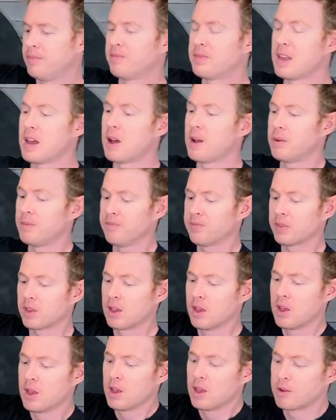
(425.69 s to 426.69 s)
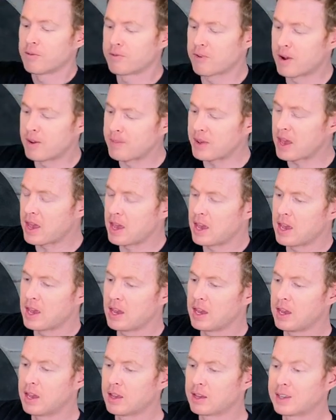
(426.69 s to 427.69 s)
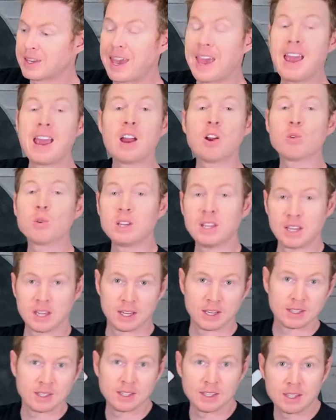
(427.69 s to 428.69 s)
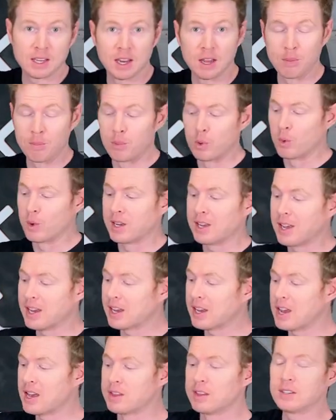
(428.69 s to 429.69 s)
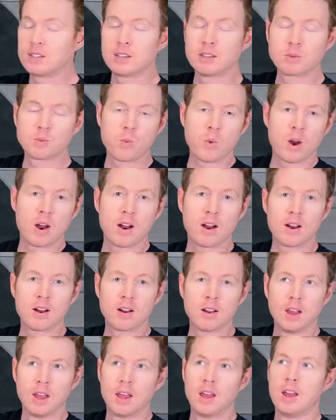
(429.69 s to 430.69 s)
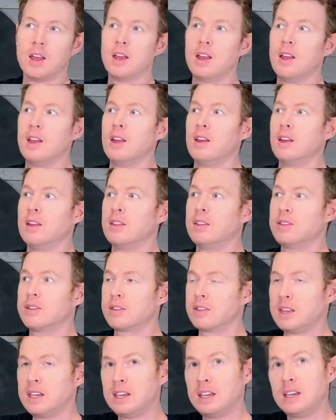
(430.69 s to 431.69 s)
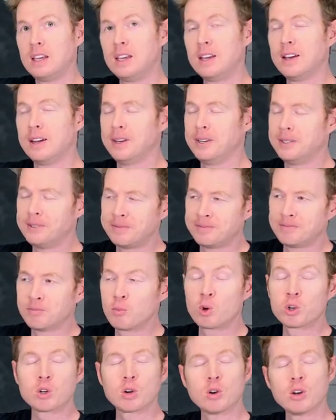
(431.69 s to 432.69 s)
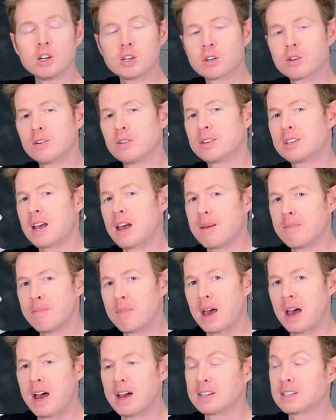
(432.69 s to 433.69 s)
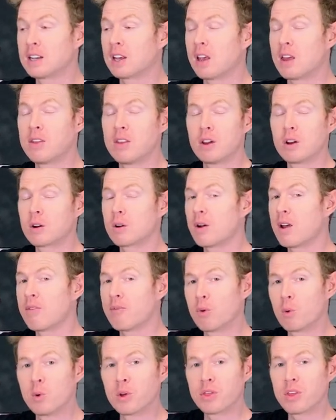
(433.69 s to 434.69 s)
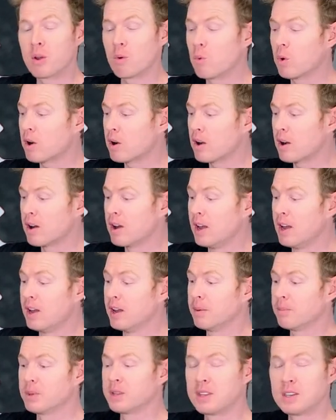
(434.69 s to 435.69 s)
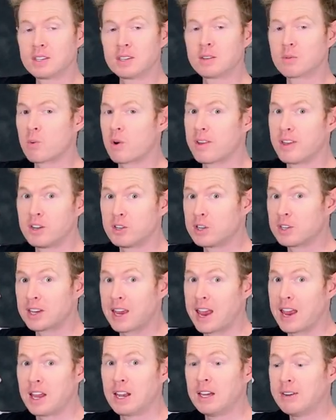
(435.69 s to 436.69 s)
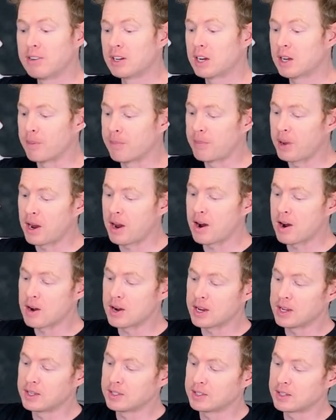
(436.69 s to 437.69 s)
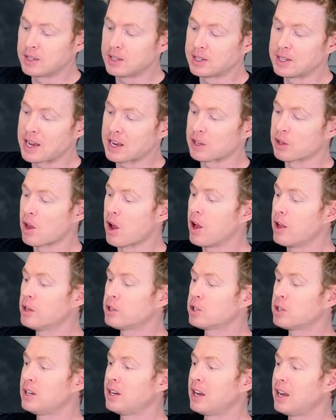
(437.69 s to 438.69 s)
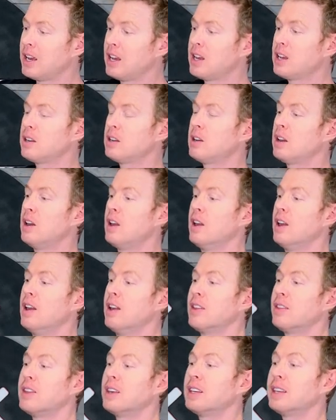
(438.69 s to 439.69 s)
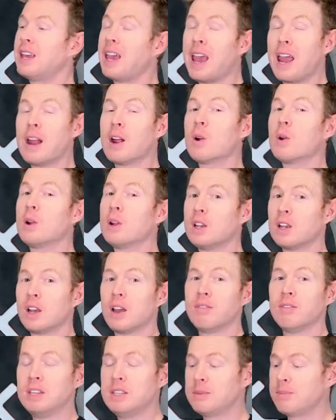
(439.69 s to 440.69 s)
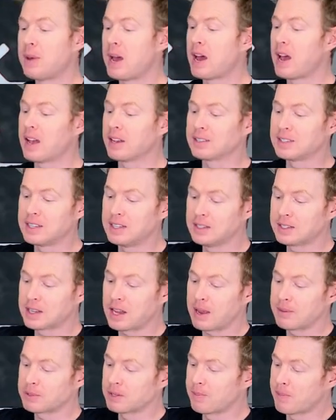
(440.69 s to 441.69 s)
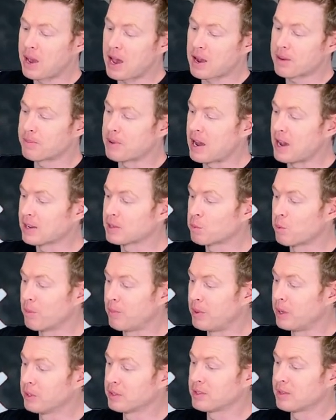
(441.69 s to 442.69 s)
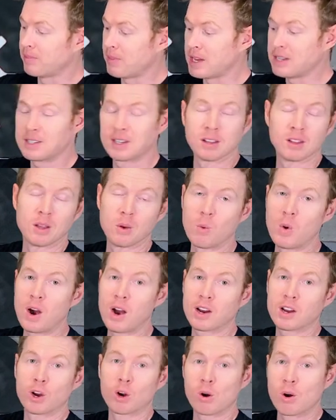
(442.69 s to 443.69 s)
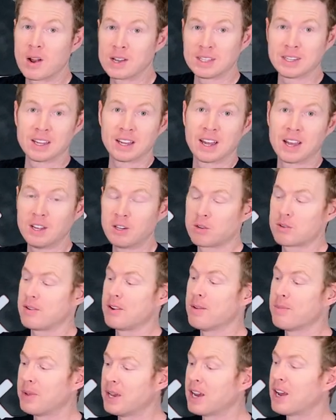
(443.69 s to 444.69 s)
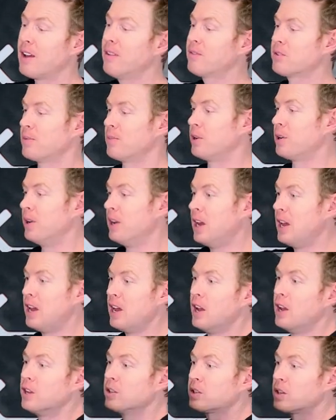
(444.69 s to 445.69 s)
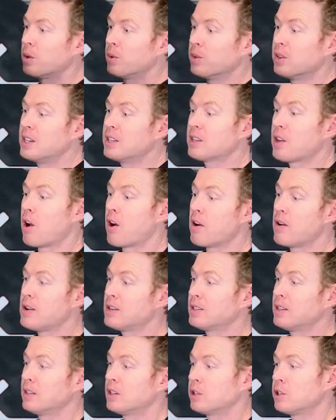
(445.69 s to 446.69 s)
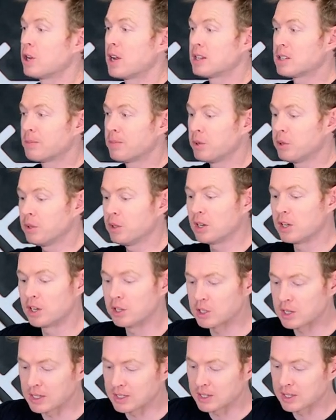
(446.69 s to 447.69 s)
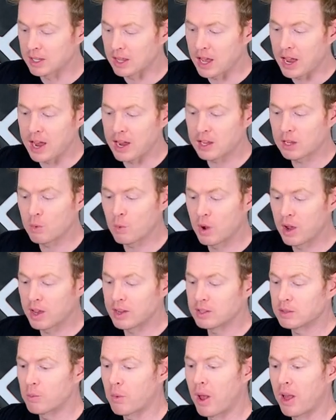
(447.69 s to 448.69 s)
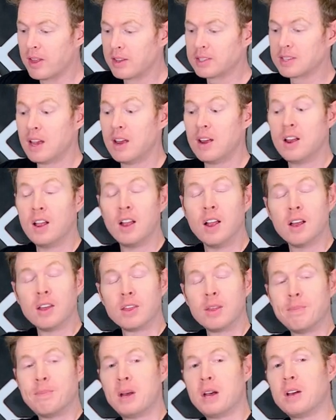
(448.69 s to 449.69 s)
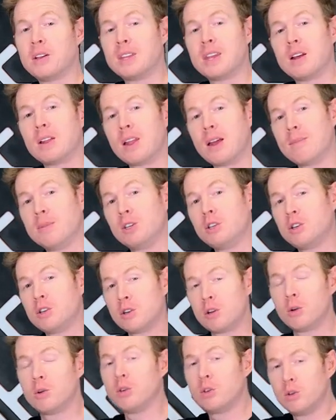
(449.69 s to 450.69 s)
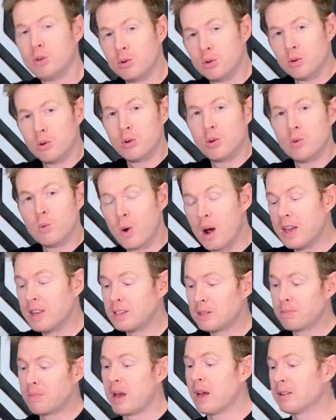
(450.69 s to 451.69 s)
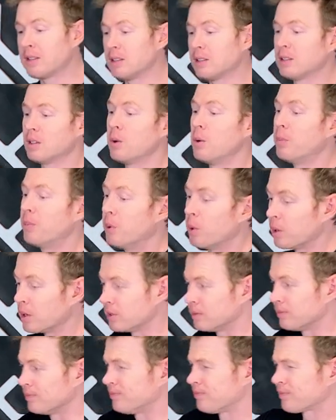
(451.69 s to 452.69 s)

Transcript: Now, from a carrying standpoint, again, this is where the more traditional type bags, again, they're great for what they were, but this is where they just can't even compare is the technology in the carrying of these bags. These types of backpacks were built to basically walk across the country and be comfortable. So this harness is adjustable. You can adjust the height you want as well as the belt. Now let me show you why this belt is so important.